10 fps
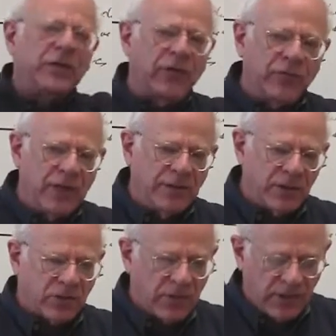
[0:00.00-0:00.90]
the different
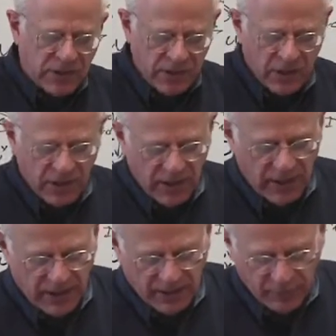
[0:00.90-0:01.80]
industries
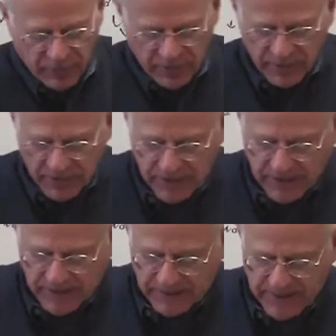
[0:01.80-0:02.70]
in Britain.
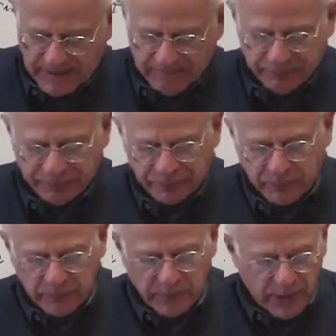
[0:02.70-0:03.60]
Okay?
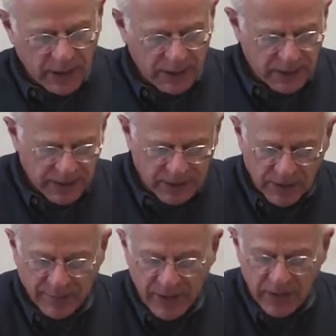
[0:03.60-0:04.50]

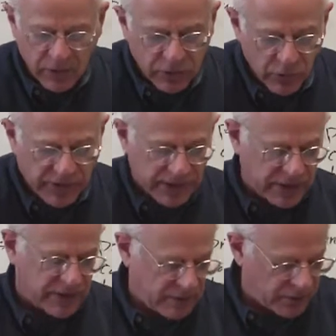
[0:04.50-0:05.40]
So let me conclude
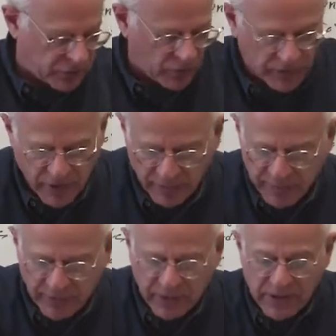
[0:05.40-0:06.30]
this story on
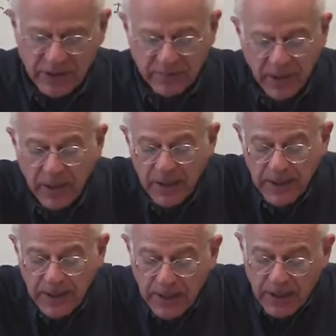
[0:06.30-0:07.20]
imperialism.
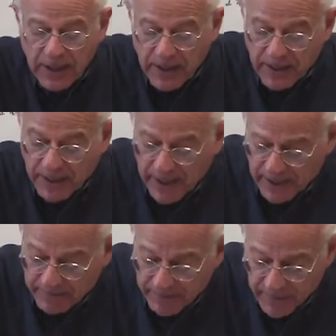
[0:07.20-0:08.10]

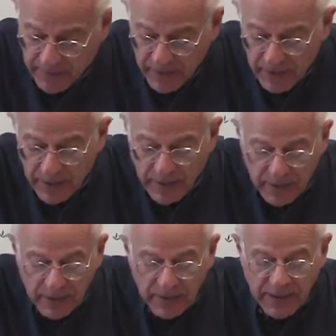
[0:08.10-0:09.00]

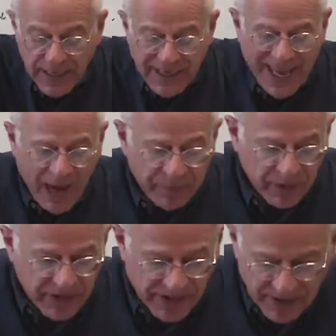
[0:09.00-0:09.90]
The
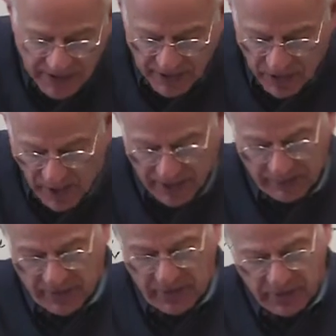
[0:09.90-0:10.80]
capitalist
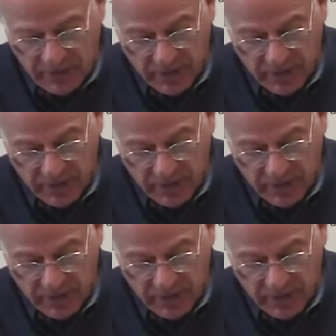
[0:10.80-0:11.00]
economy